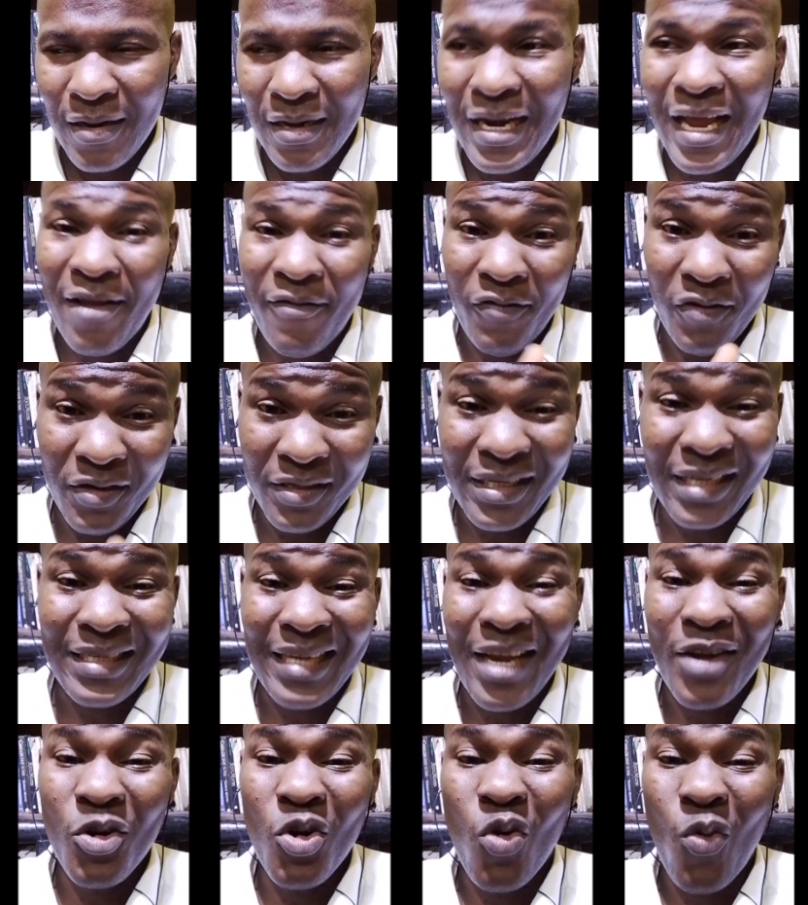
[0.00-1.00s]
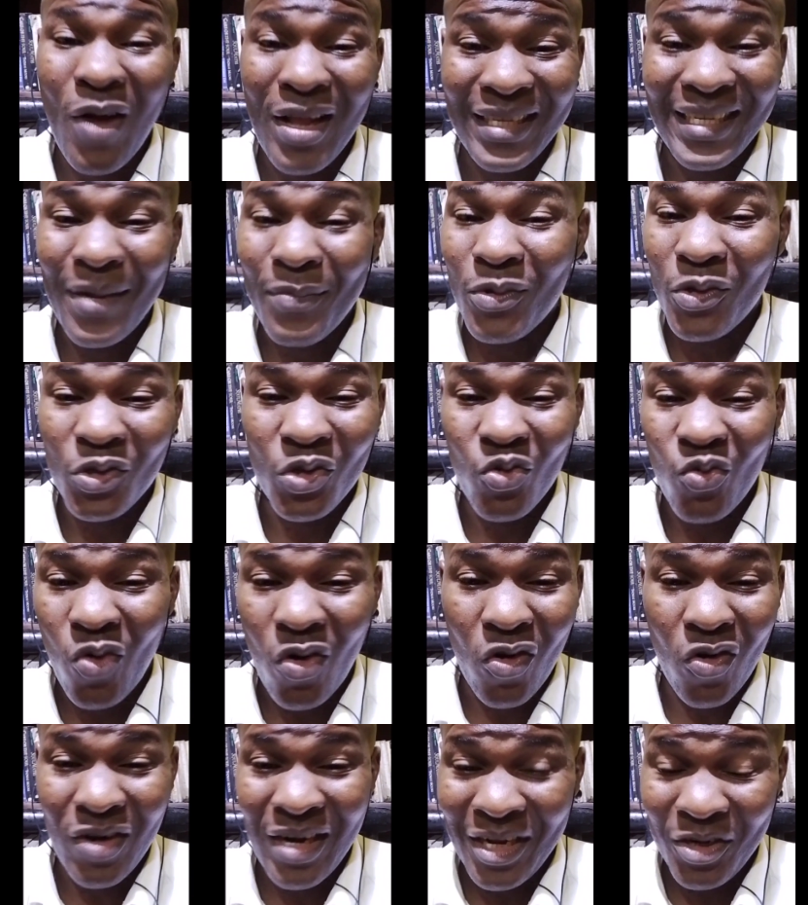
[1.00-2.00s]
Like, for instance, I know WhatsApp doesn't
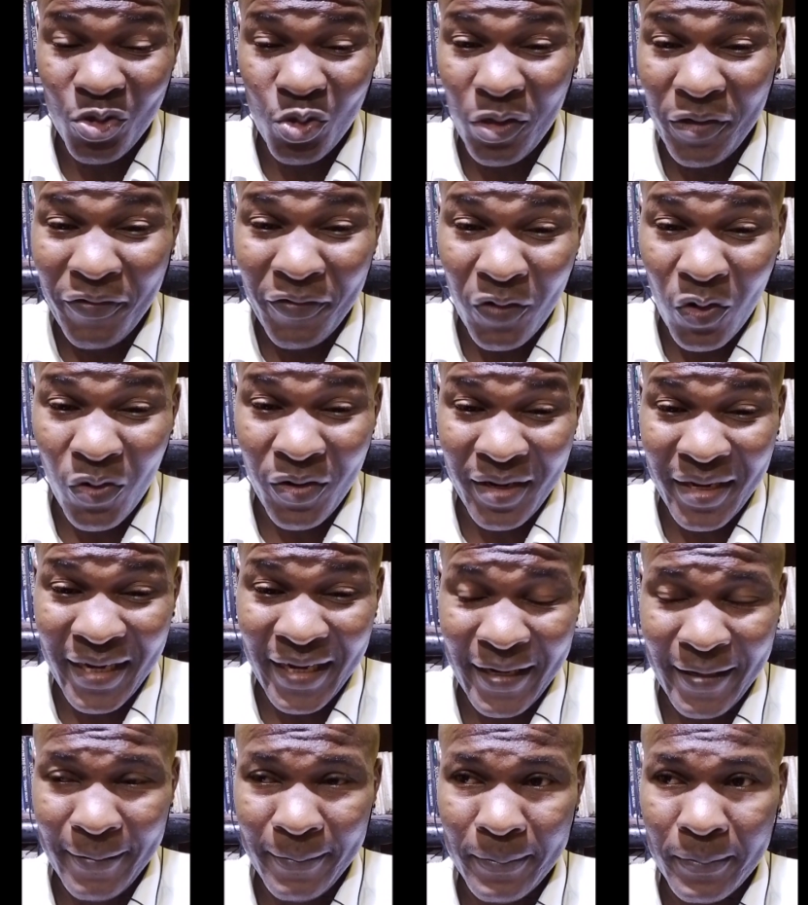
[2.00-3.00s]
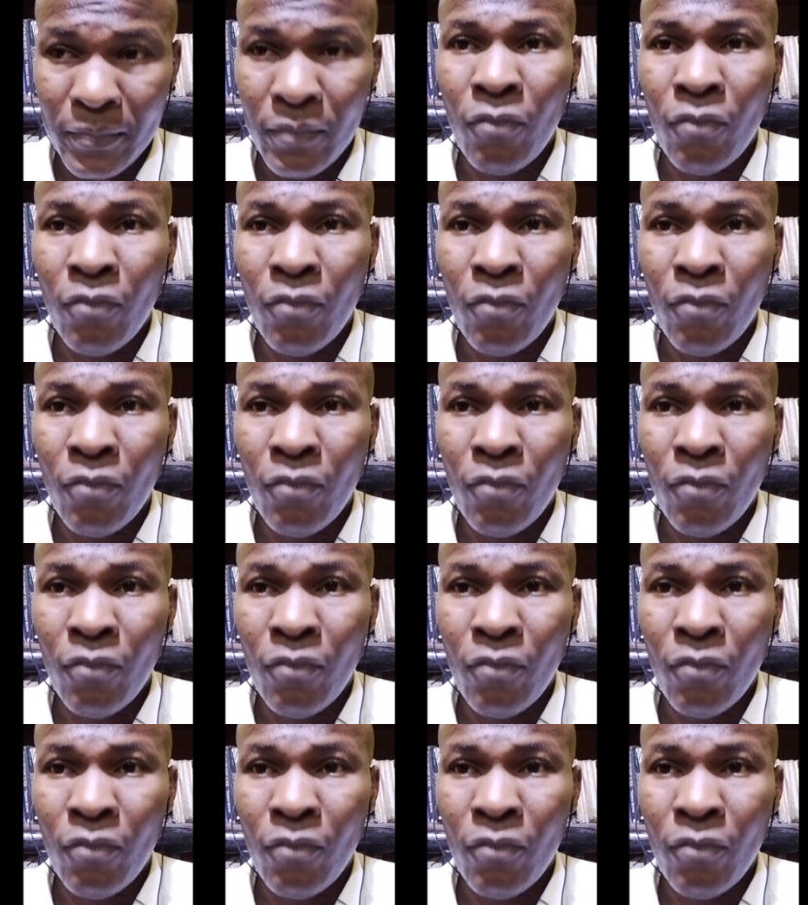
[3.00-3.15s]
work on Android 4 again.